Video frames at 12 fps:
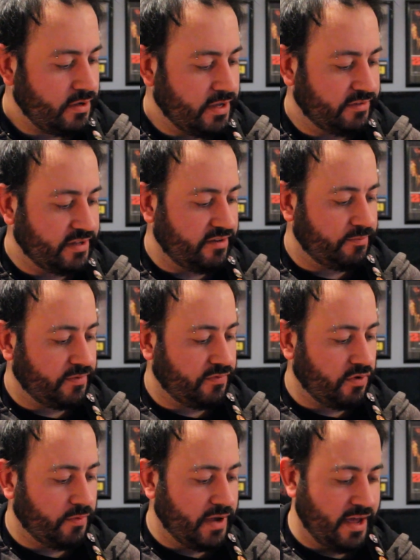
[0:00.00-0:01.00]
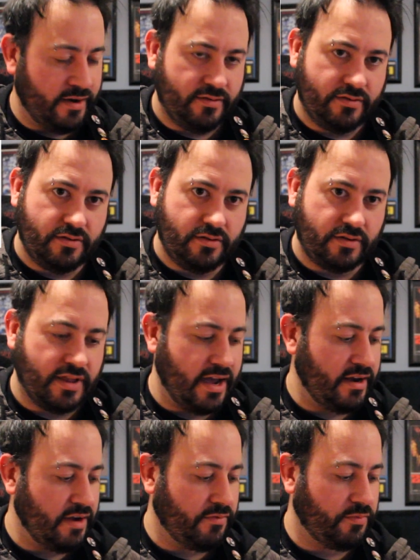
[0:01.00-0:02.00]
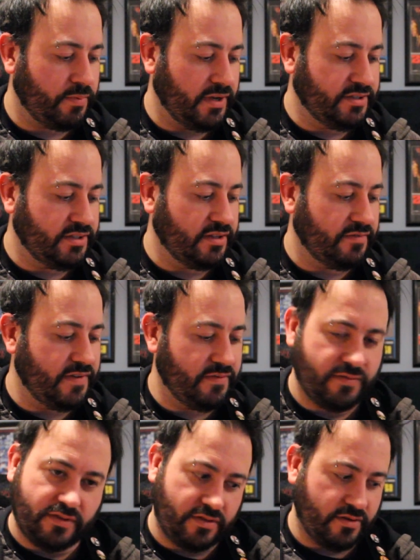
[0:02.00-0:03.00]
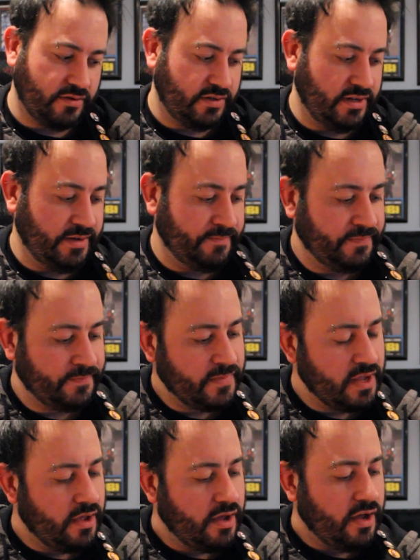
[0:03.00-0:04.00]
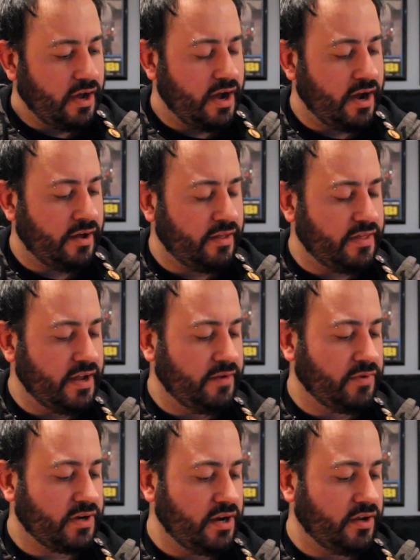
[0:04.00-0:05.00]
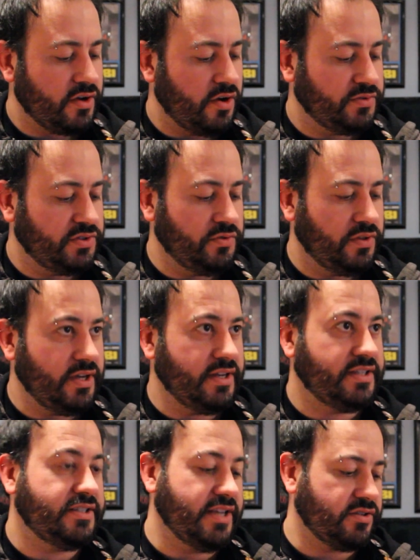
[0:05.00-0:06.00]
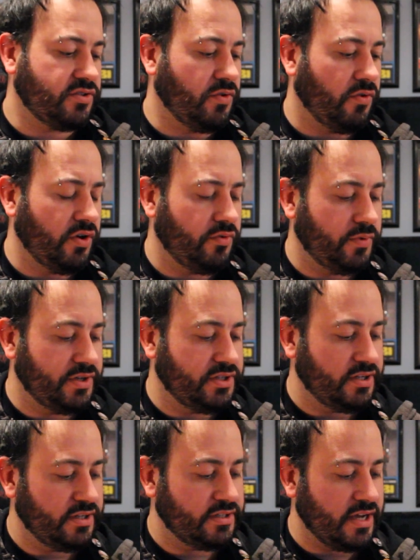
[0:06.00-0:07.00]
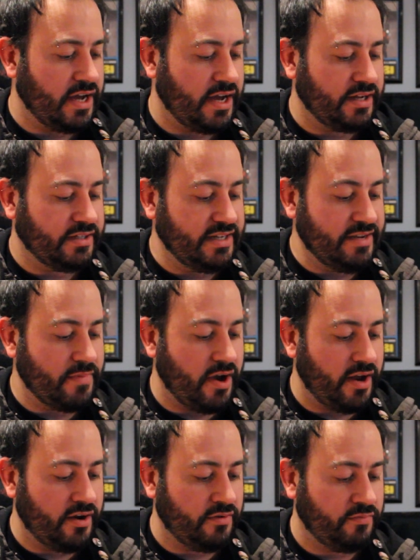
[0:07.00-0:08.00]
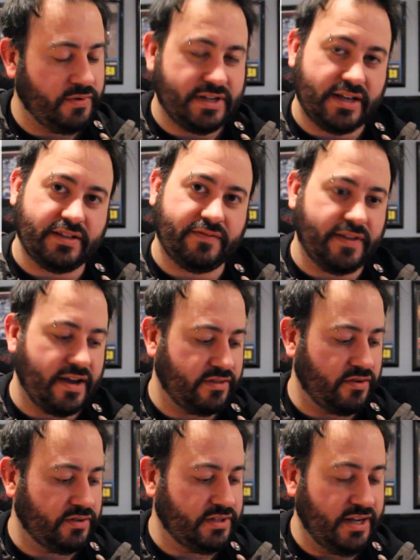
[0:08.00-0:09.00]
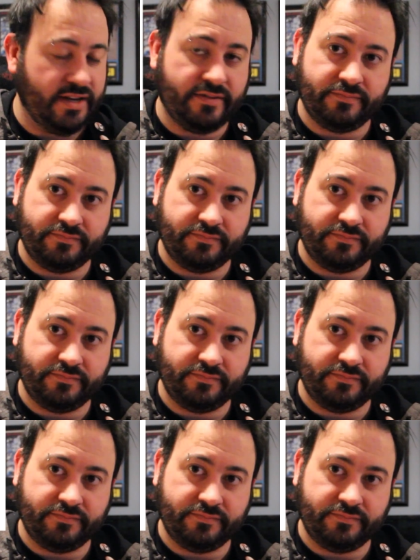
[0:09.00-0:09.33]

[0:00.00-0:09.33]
Instead of before we had that, now we're replacing the 5th with the 13. Then we're going to go to the 6th chord, which is D minor, which has the flat 13.